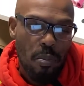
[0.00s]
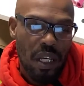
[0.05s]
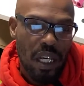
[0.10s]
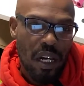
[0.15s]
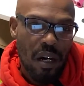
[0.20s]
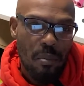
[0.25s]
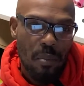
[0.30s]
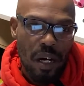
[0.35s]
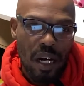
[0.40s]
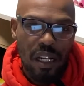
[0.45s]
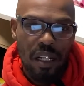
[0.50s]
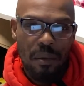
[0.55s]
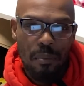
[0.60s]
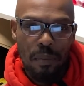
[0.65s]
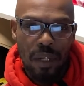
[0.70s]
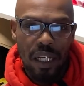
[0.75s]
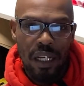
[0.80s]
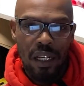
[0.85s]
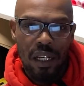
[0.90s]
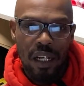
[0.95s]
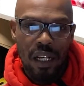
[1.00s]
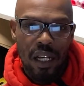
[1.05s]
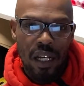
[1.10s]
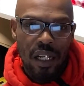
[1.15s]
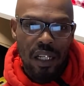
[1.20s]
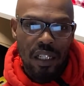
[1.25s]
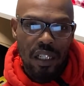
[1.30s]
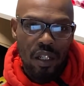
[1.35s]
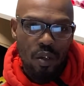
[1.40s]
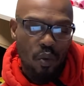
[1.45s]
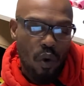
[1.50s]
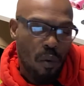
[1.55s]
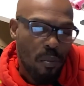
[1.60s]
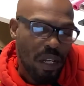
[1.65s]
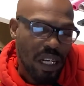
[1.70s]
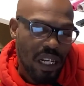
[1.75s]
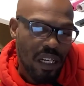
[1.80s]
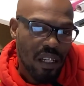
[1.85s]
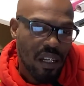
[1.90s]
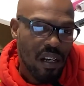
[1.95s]
be up under me. She want
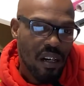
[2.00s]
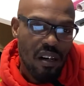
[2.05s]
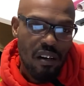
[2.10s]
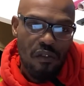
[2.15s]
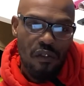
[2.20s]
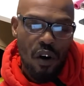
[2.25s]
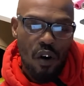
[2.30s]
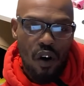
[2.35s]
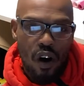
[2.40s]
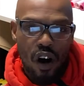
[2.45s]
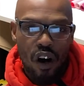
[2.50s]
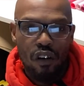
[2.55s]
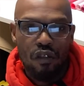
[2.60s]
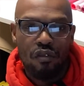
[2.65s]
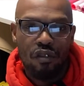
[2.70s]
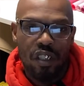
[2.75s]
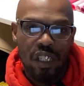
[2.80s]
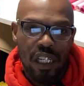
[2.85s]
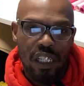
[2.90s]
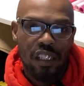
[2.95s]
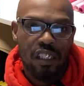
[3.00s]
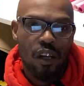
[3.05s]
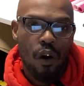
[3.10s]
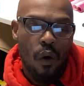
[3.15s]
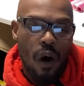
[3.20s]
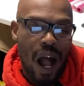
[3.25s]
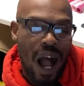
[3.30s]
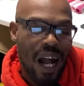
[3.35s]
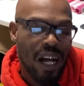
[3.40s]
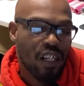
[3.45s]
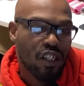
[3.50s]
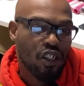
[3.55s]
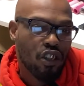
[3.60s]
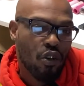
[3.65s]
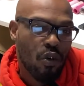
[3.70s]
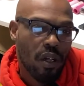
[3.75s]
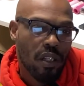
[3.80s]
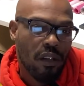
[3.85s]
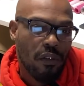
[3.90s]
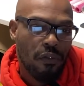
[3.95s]
me to love on her just so I can
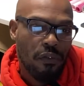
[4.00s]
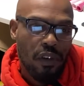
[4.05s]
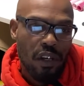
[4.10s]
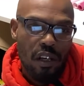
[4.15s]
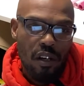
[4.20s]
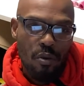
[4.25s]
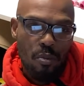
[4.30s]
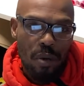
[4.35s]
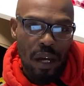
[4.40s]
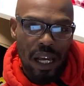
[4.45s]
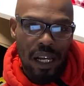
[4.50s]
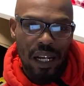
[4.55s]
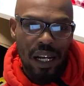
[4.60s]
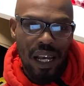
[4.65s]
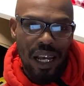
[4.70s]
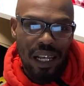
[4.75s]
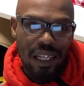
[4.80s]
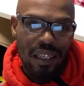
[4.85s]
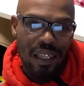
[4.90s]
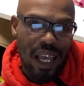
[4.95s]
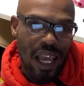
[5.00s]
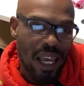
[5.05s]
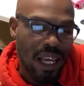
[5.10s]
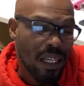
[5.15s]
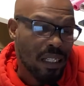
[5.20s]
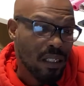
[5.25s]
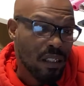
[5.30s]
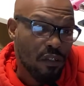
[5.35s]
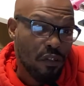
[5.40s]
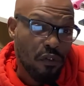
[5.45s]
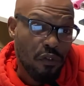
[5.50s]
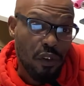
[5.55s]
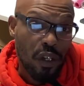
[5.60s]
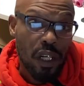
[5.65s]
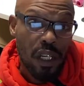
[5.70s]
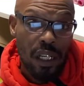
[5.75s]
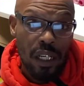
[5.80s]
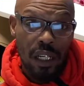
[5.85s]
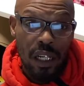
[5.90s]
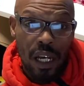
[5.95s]
start to feel better. And that is a
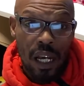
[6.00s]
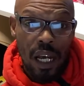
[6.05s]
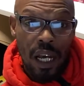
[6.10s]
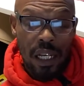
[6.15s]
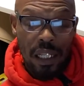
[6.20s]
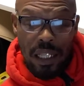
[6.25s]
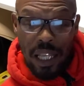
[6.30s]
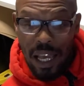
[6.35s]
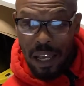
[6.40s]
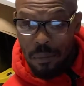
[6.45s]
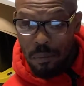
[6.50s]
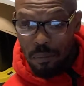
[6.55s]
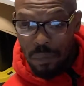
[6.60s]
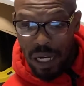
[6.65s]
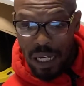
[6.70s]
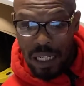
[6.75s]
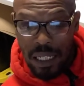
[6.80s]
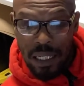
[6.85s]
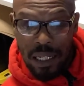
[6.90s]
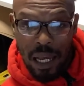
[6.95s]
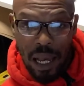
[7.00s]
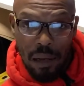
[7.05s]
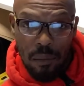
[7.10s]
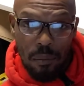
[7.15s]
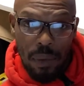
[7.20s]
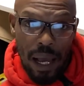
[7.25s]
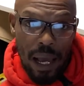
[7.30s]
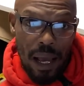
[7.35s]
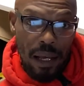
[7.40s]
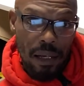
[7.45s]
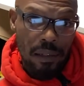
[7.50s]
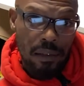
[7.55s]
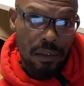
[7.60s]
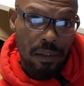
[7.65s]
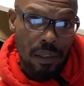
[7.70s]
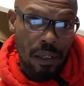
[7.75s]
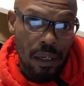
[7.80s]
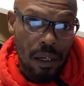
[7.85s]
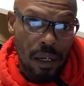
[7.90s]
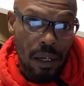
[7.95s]
feeling that money came back.
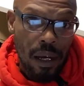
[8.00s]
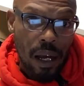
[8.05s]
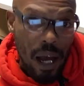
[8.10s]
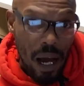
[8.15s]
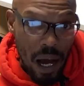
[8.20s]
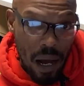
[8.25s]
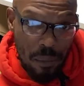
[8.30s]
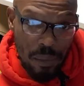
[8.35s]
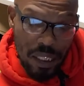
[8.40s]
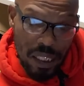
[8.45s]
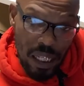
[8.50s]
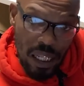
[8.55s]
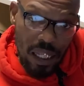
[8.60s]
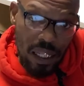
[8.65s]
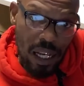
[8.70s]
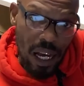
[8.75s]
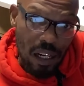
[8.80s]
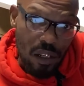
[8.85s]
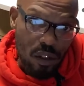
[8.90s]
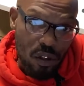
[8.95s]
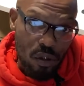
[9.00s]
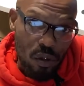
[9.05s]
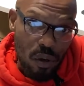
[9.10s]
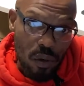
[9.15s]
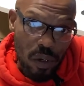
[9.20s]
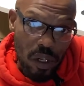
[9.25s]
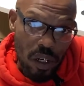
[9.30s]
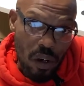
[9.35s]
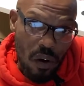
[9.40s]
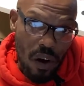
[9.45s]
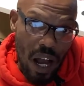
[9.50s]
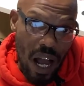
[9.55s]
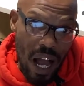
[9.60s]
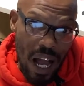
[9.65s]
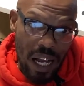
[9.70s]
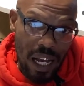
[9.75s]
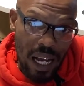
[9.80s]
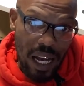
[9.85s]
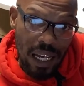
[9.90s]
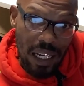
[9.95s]
I'm gonna tell y'all the story on
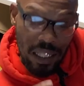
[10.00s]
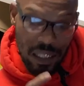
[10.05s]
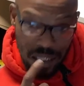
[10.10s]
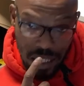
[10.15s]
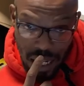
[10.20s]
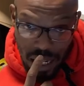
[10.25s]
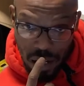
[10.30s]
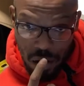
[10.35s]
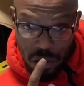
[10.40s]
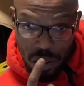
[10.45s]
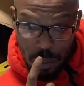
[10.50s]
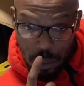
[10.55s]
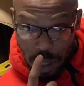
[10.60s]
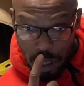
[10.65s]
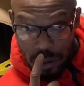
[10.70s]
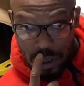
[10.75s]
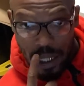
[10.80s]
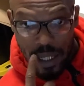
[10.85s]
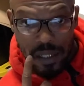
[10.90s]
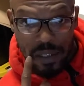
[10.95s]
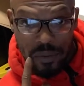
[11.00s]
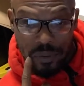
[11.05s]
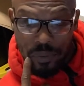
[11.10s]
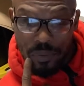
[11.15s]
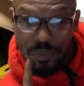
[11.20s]
how I got EJ on her birthday.